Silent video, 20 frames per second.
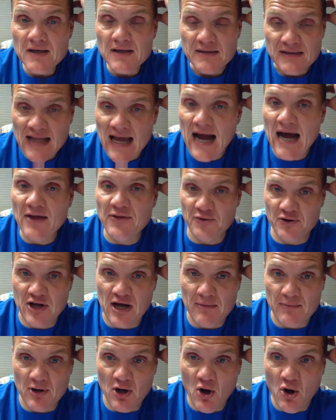Now they're
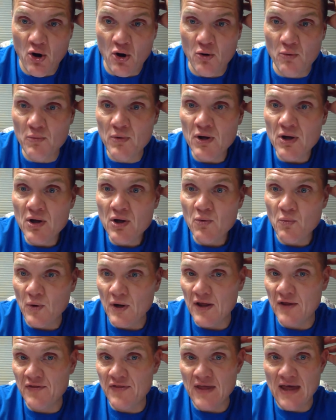coming home
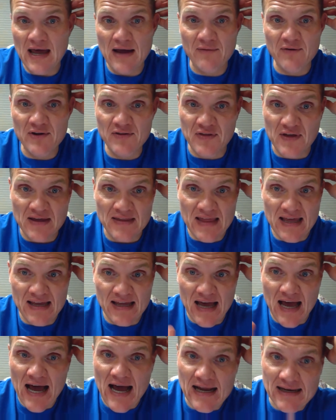with everything they
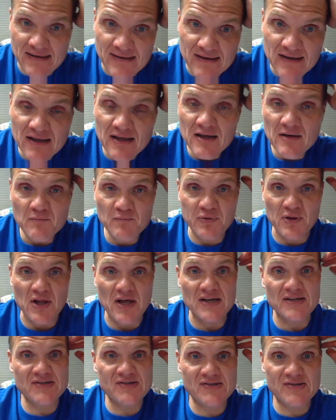got,
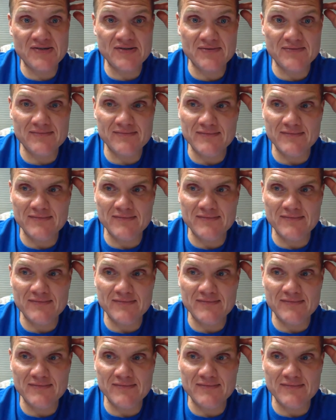plus